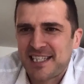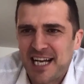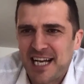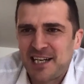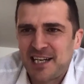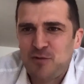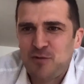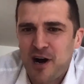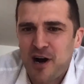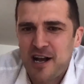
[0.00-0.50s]

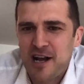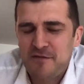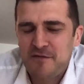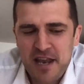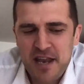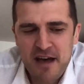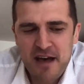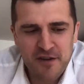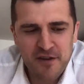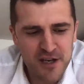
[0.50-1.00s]
exactly
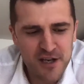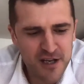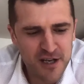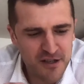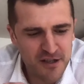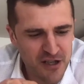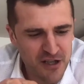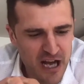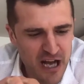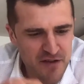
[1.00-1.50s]
why I've
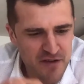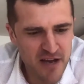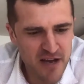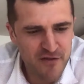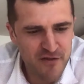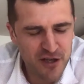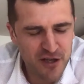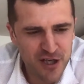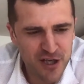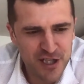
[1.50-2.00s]

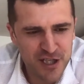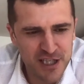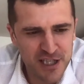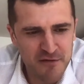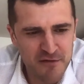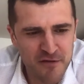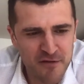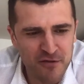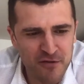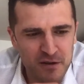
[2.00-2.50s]
never
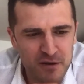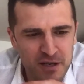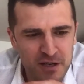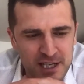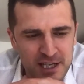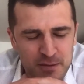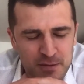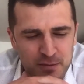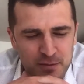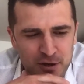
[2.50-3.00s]
cooked it for
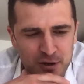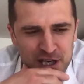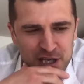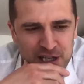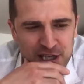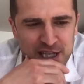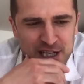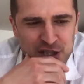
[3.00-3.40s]
a dinner party,